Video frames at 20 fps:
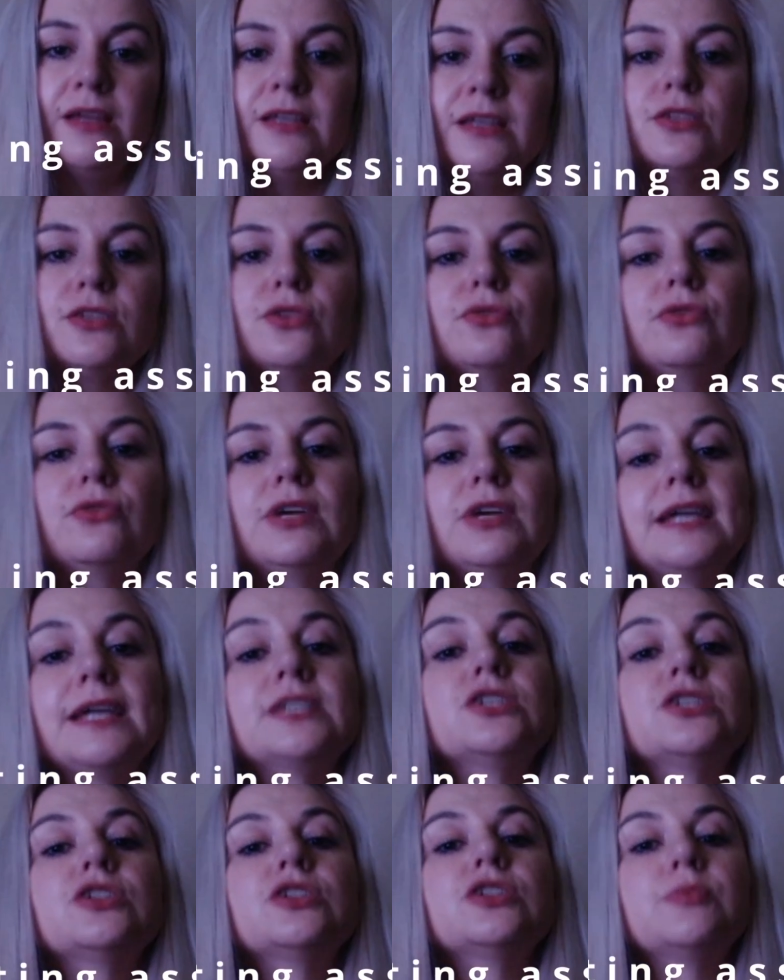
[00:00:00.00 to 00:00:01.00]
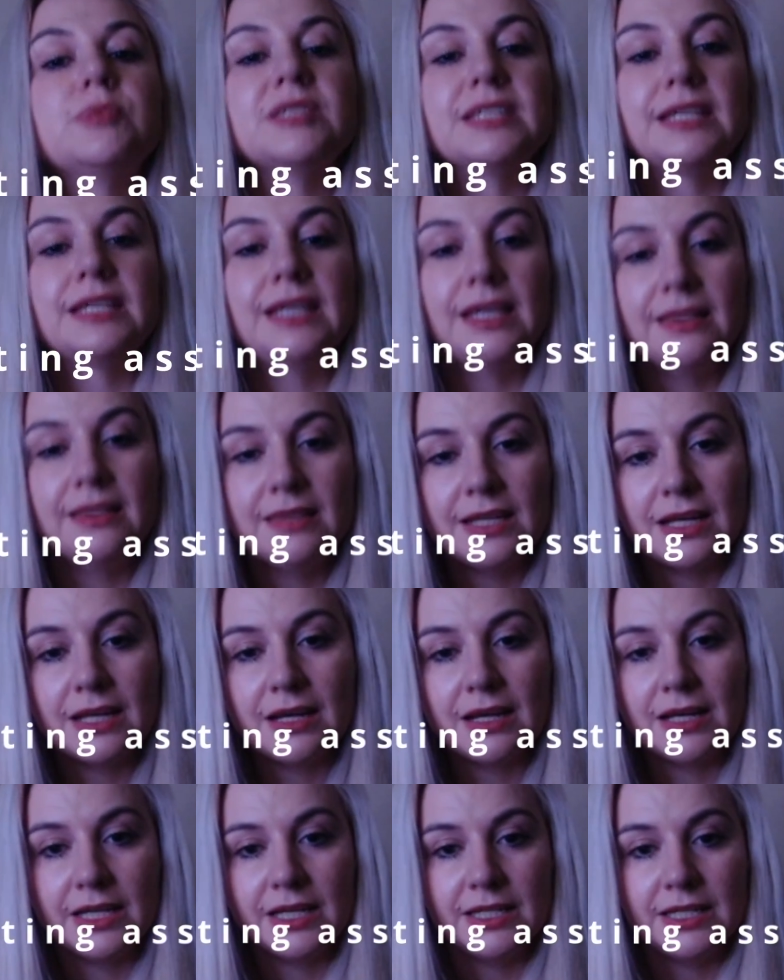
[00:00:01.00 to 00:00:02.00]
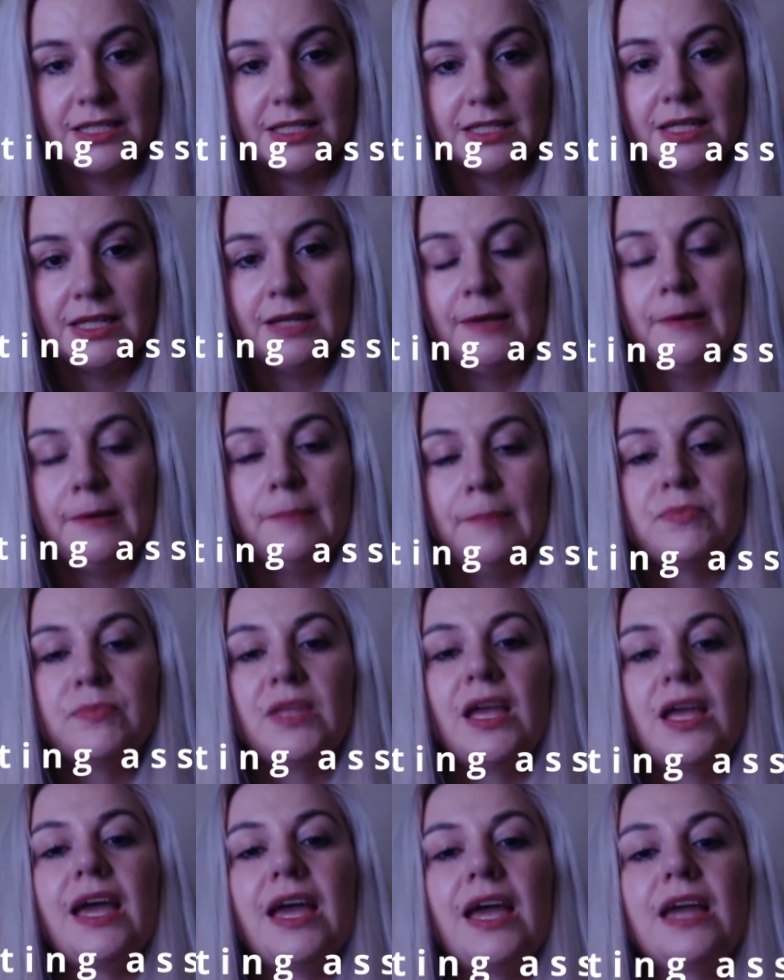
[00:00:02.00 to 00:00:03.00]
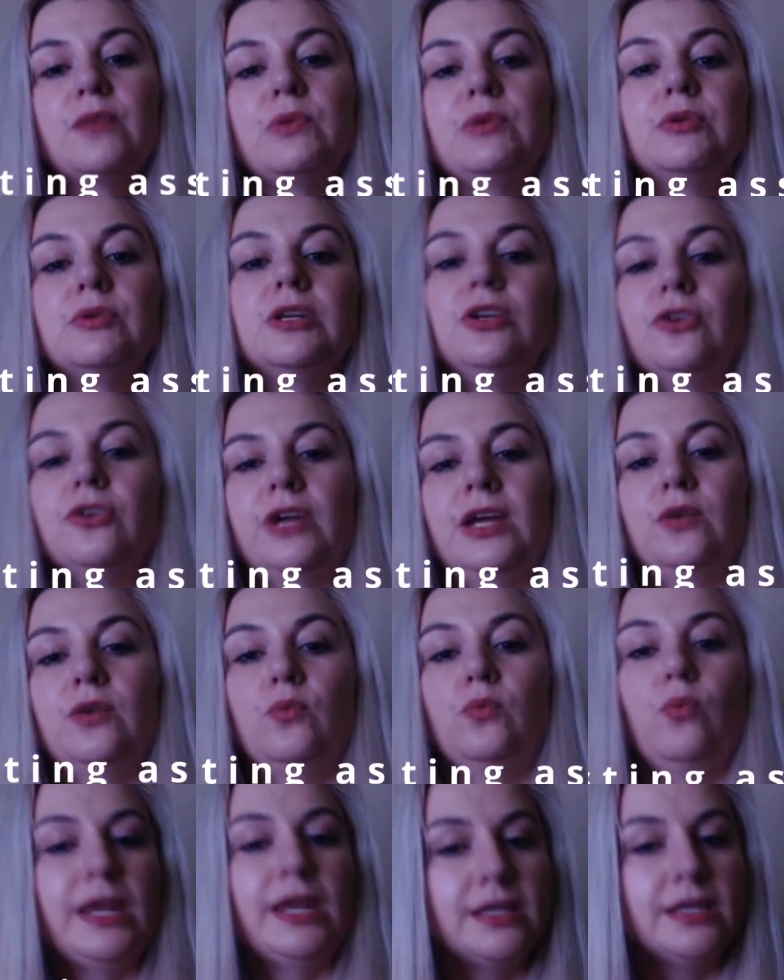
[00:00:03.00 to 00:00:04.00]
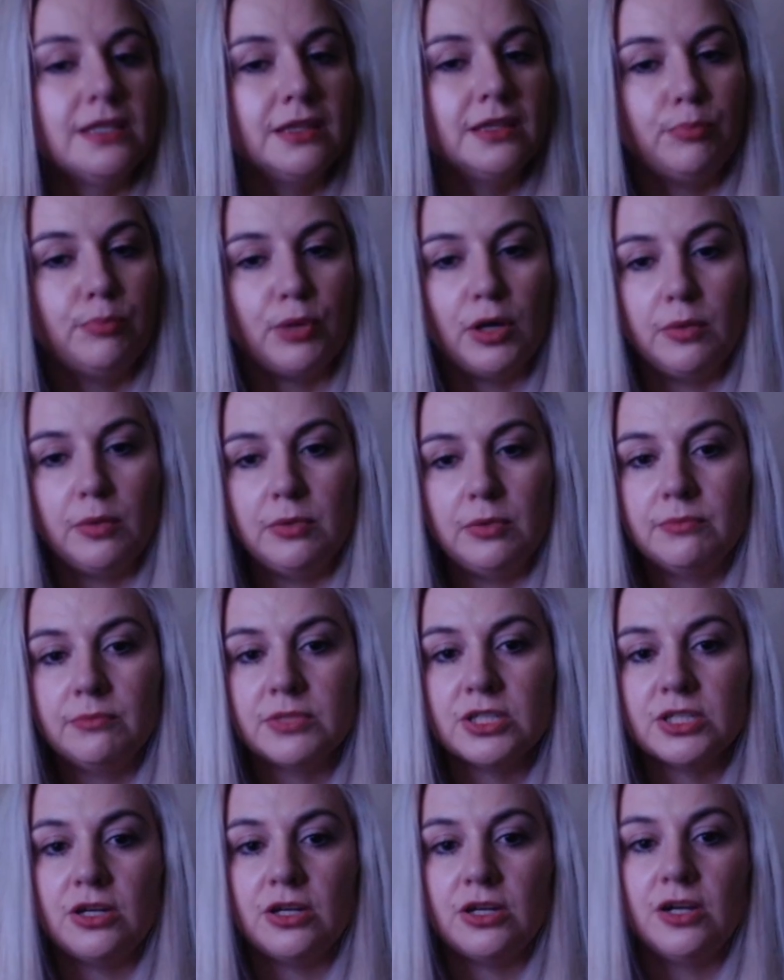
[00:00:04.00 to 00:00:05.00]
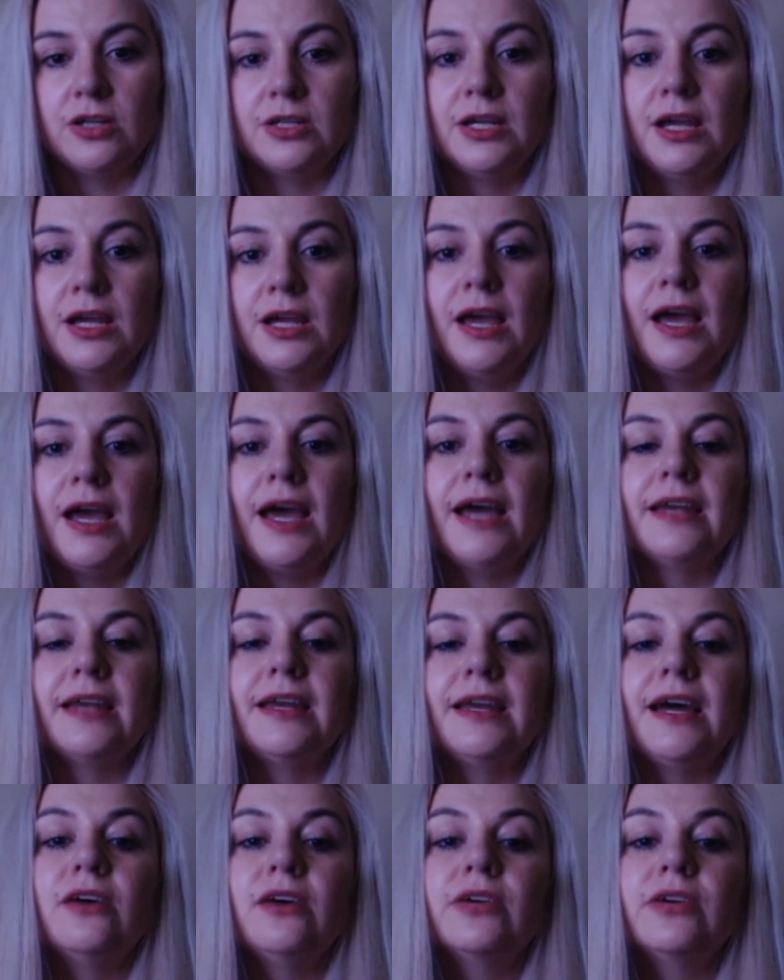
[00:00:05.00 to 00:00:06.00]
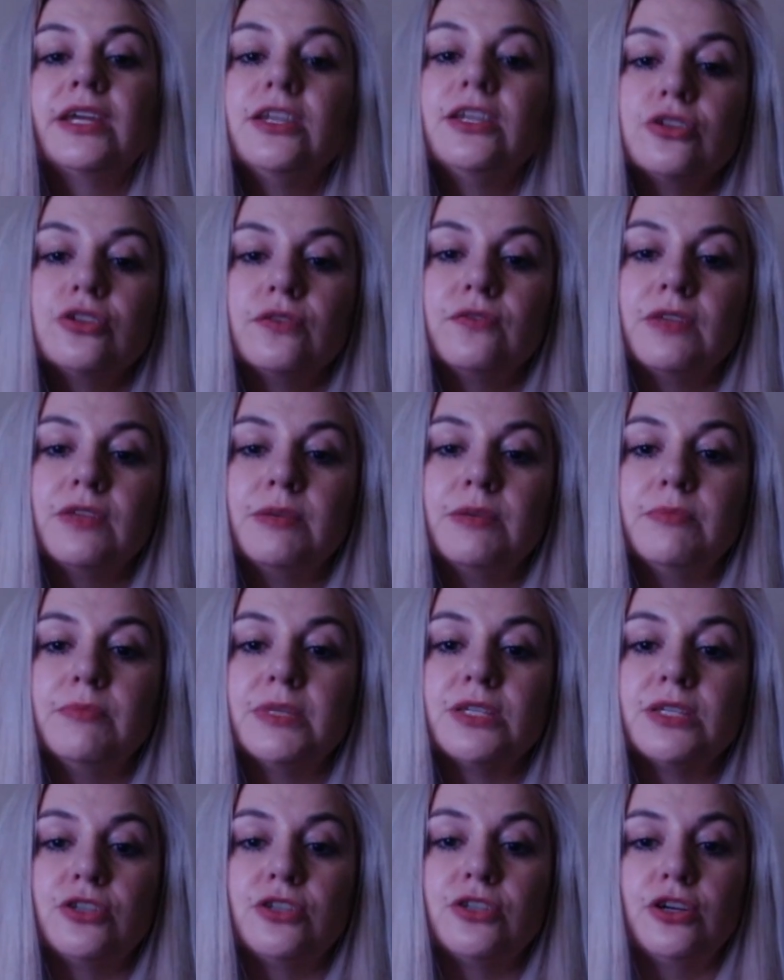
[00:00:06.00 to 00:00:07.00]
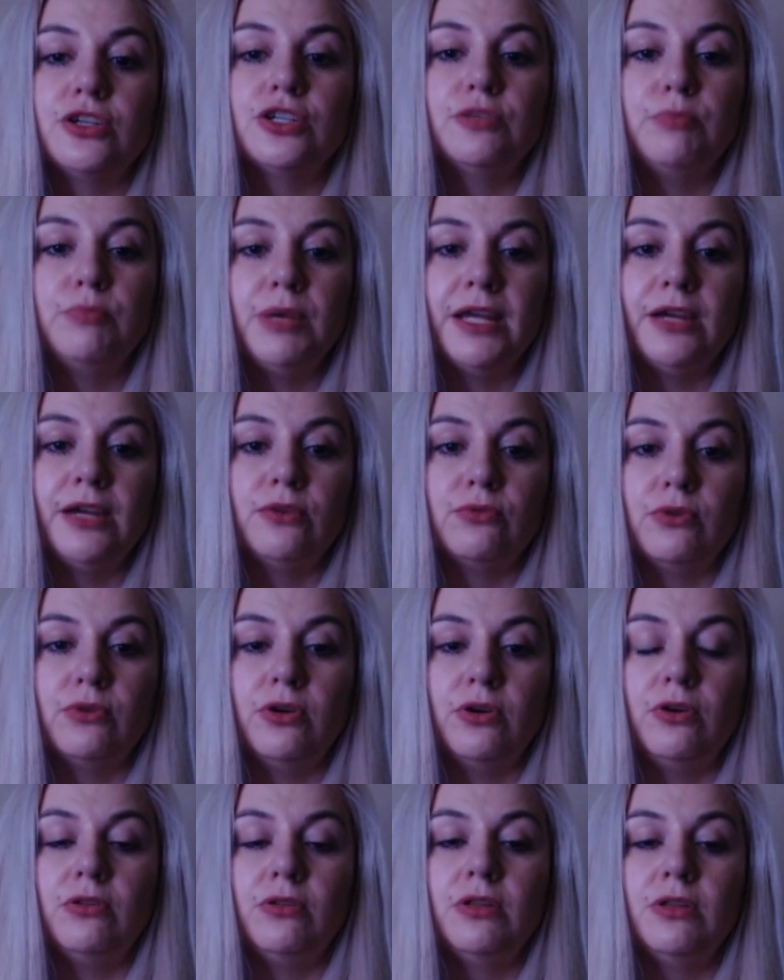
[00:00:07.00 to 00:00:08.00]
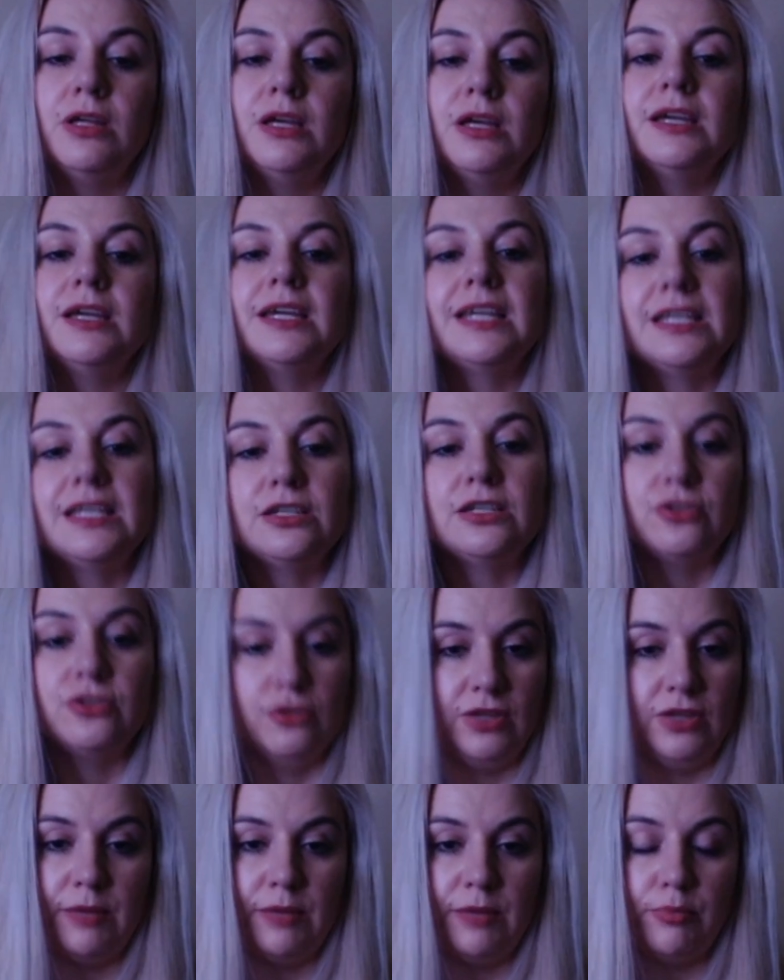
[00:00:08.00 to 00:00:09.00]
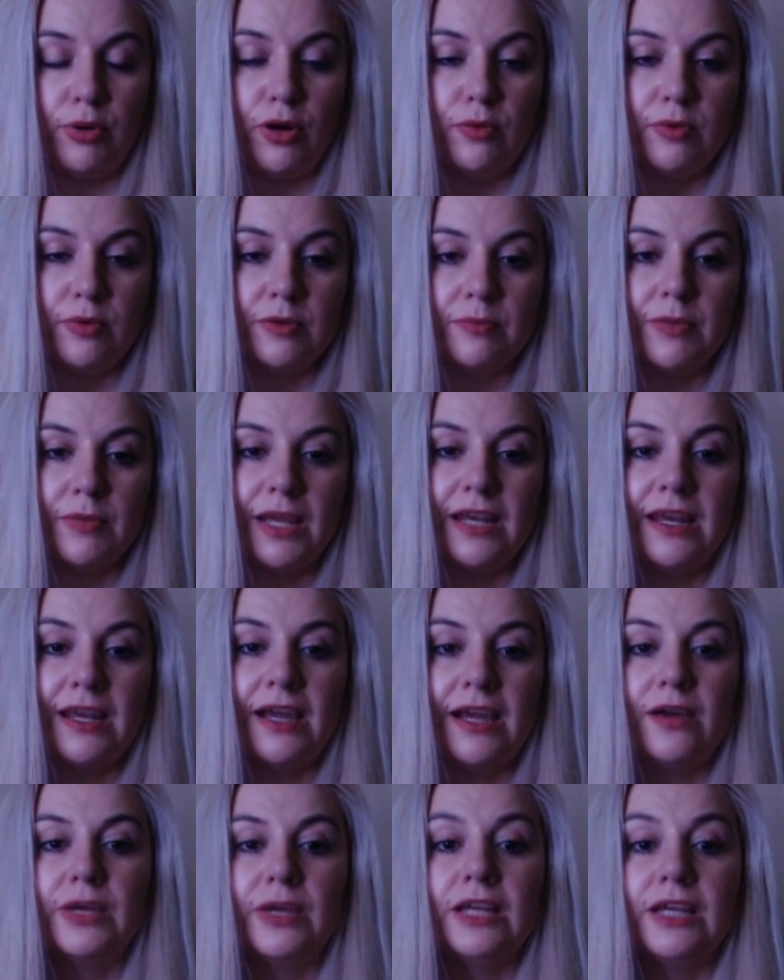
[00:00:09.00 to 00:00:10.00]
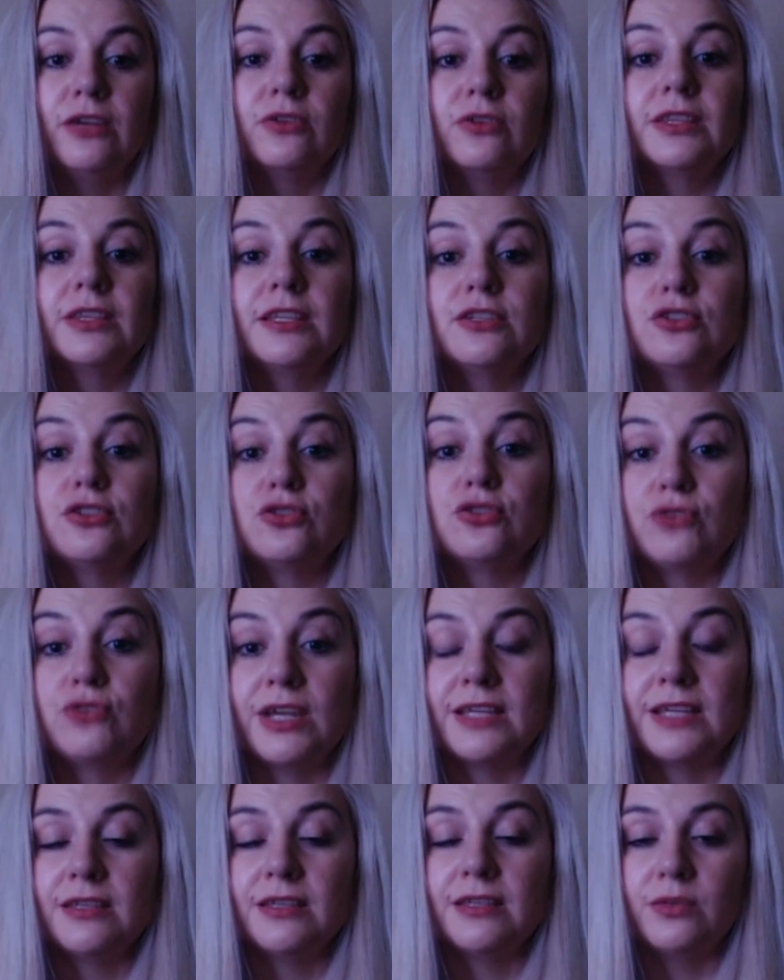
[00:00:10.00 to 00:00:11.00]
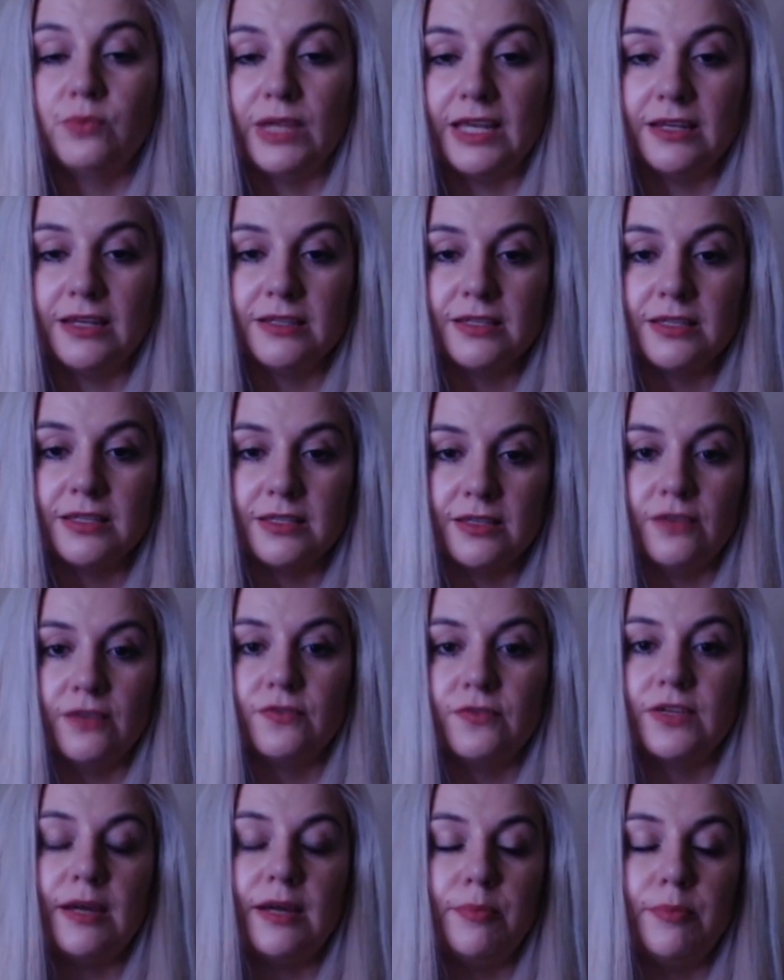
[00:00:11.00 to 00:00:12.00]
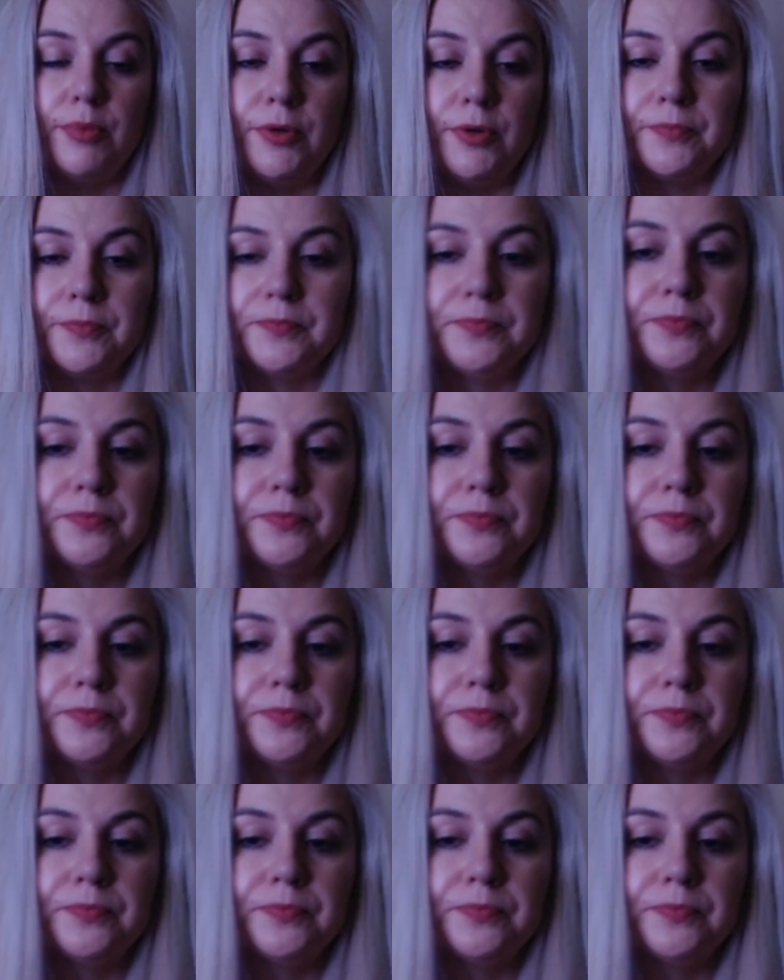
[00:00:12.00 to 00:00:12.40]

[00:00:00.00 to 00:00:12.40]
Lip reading: So the relationship is again the client, and we would look at when did the problem start and how each of them start to play a role into that problem, and how we can look at the strengths and weaknesses of the couple.